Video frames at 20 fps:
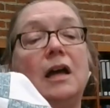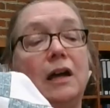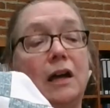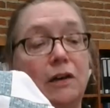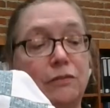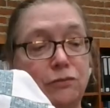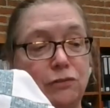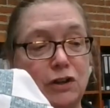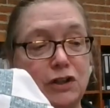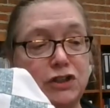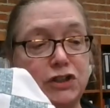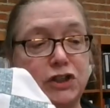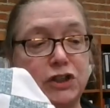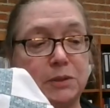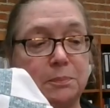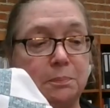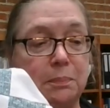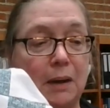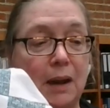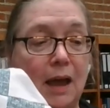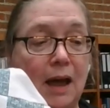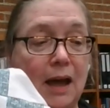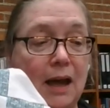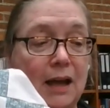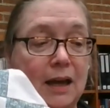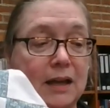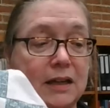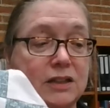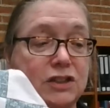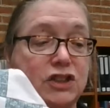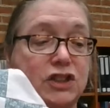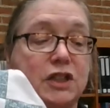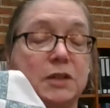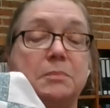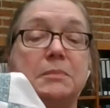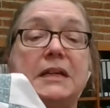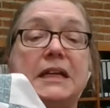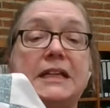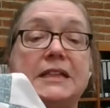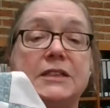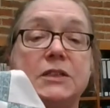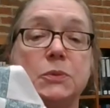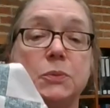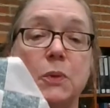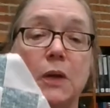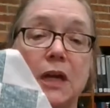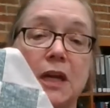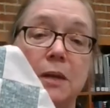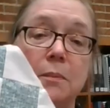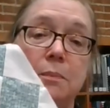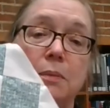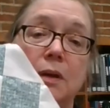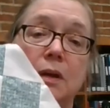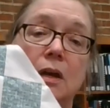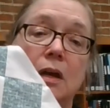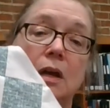a friendship block, chimney sweep,